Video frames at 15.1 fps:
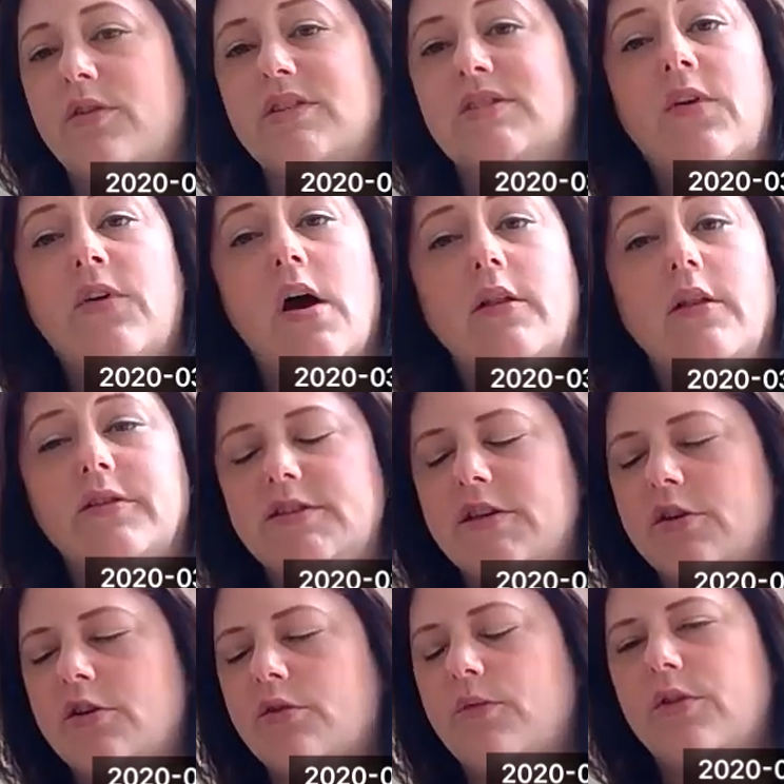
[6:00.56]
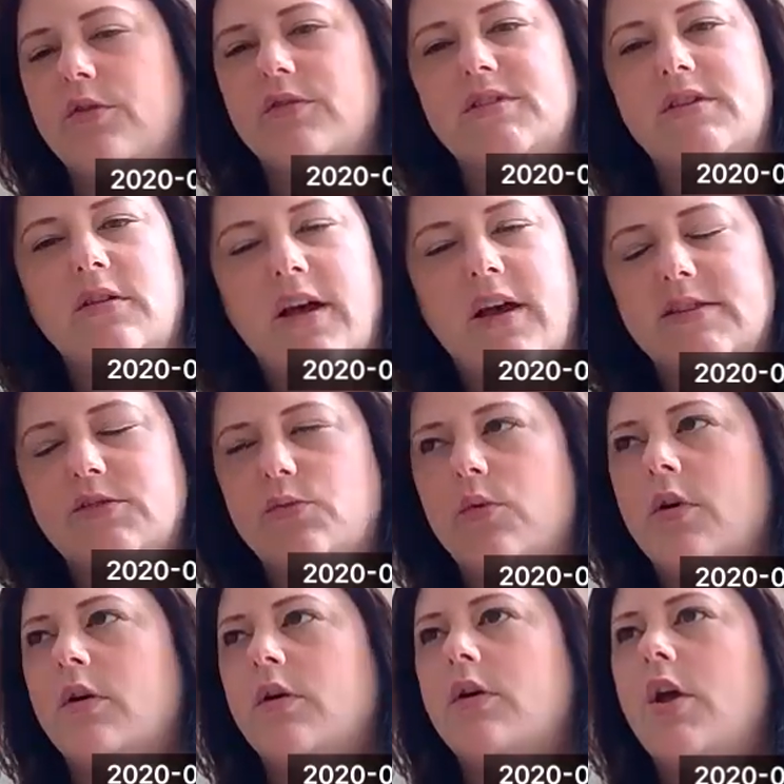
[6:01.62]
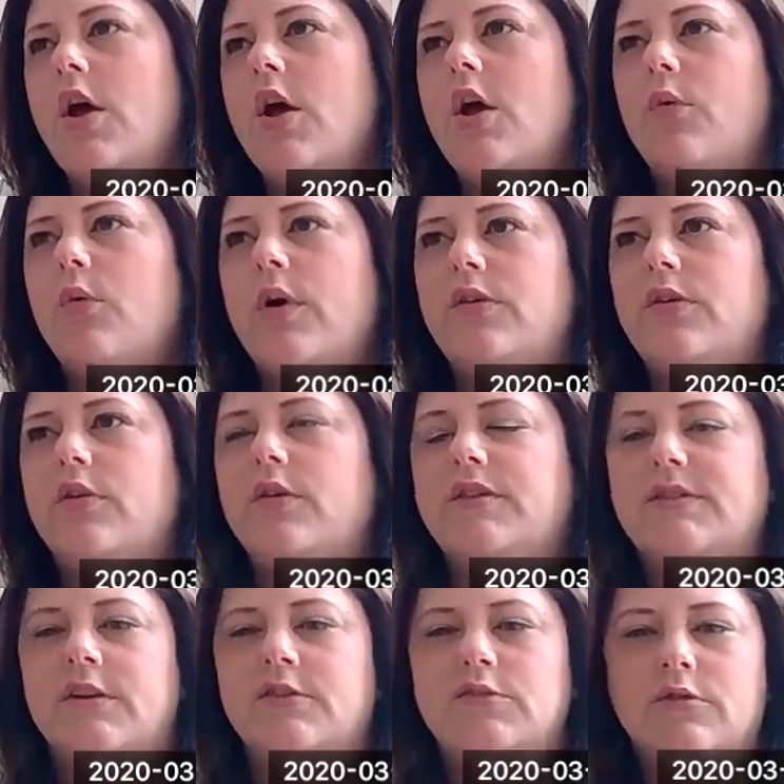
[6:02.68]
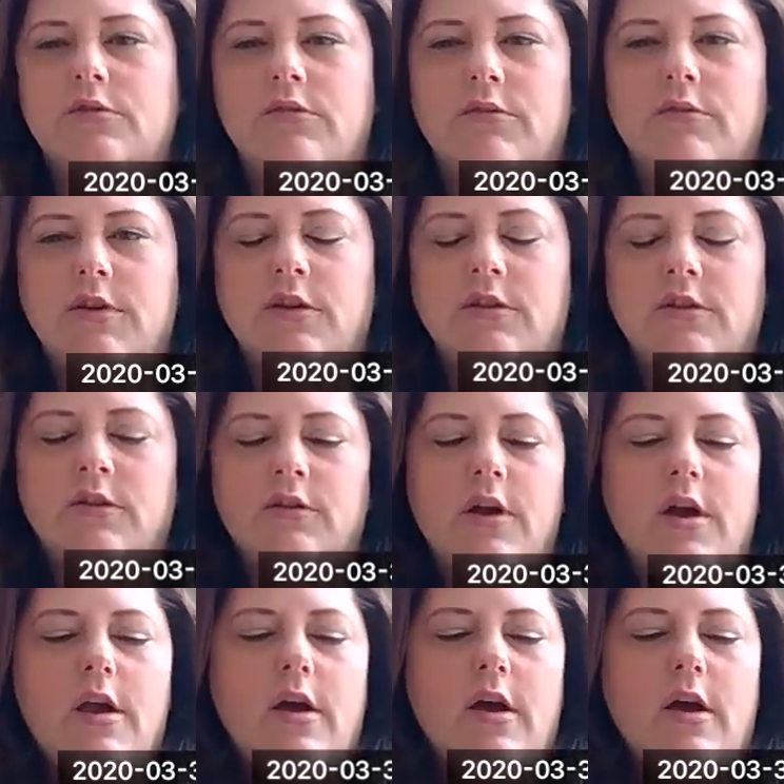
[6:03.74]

it's volunteer, whether it's classwork, whether it's extracurricular.